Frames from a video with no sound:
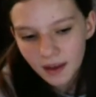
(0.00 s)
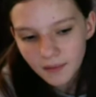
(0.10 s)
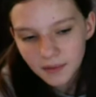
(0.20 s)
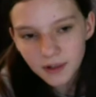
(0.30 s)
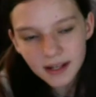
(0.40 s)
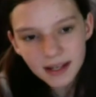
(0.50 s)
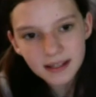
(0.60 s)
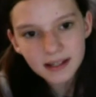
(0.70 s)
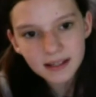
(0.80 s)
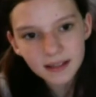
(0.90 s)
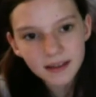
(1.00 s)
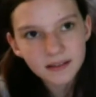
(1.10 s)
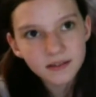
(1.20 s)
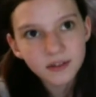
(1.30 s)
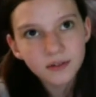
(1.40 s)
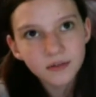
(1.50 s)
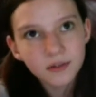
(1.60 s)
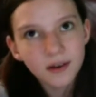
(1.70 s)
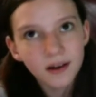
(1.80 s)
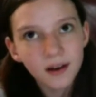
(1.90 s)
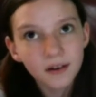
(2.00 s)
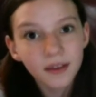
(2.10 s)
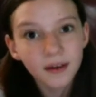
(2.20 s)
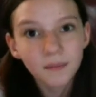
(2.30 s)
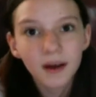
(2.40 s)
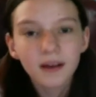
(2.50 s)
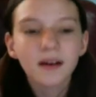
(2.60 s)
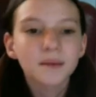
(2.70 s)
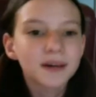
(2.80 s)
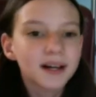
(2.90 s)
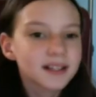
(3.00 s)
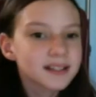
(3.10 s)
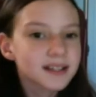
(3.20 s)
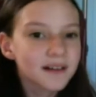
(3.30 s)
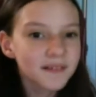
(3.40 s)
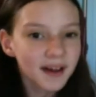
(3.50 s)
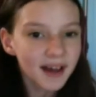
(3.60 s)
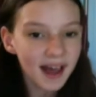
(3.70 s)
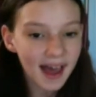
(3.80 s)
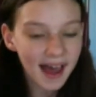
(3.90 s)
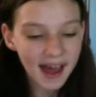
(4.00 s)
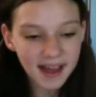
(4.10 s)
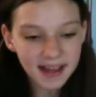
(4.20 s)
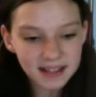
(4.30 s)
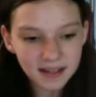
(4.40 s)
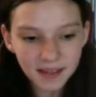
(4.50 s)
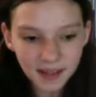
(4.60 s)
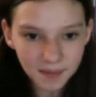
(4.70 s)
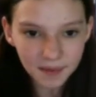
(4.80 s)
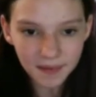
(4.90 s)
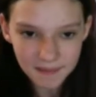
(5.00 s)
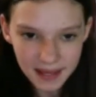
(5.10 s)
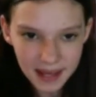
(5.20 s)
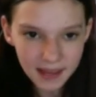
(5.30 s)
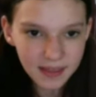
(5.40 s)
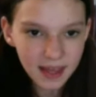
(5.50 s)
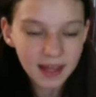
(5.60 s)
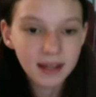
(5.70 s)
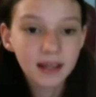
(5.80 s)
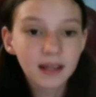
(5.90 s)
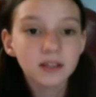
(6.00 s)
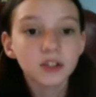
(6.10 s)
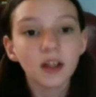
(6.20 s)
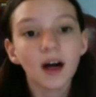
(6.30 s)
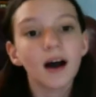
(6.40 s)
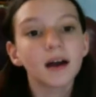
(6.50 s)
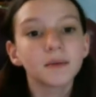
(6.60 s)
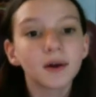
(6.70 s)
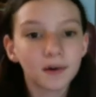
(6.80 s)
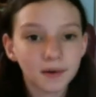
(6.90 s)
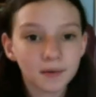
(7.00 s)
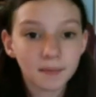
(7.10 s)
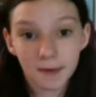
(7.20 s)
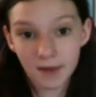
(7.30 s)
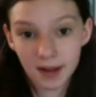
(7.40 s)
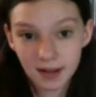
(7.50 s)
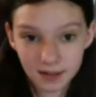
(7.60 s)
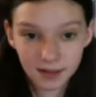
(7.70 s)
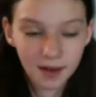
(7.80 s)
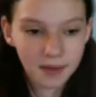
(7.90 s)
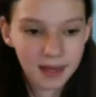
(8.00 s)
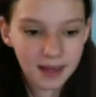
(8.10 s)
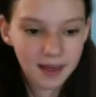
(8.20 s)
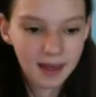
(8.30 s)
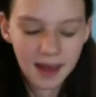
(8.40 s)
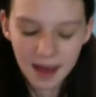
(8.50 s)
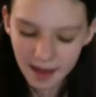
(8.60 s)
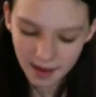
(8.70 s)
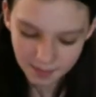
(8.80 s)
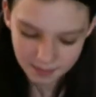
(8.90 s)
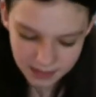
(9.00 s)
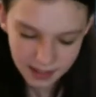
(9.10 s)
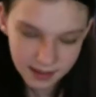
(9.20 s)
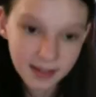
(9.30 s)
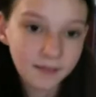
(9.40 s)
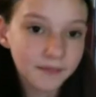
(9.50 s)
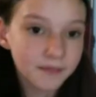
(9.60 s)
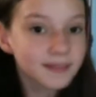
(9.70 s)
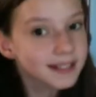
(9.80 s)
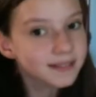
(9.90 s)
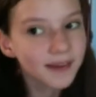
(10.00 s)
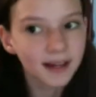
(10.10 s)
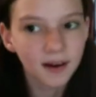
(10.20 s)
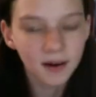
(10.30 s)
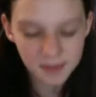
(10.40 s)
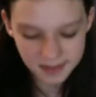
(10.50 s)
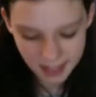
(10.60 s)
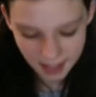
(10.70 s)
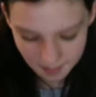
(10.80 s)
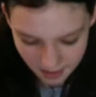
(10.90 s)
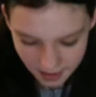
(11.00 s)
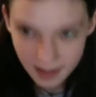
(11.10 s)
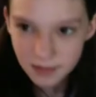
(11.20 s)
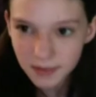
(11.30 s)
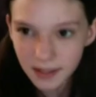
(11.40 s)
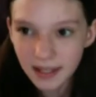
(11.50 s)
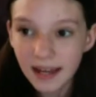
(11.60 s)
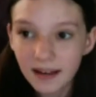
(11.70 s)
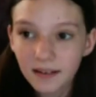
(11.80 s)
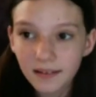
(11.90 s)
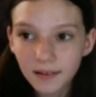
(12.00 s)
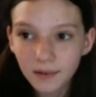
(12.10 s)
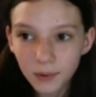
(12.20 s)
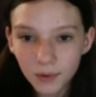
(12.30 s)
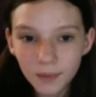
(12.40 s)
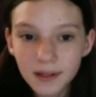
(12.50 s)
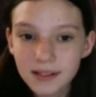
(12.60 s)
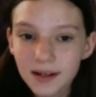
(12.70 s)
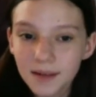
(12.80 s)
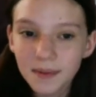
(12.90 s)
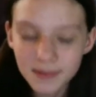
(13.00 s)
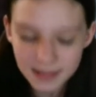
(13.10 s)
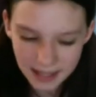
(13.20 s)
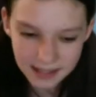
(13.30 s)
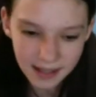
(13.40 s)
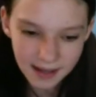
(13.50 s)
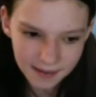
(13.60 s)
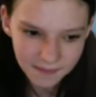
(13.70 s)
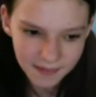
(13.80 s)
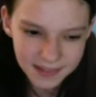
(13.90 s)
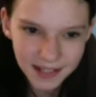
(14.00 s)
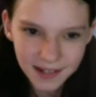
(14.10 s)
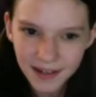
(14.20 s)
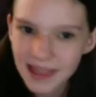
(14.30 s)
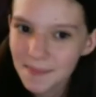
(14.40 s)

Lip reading: we're trying to get tickets at the end of June so I could go with like my grandma and stuff, and like my family. And then in July I'm going with my friend Chloe to this Van Gogh museum. It's really cool because I heard people say it's like it feels like you're in the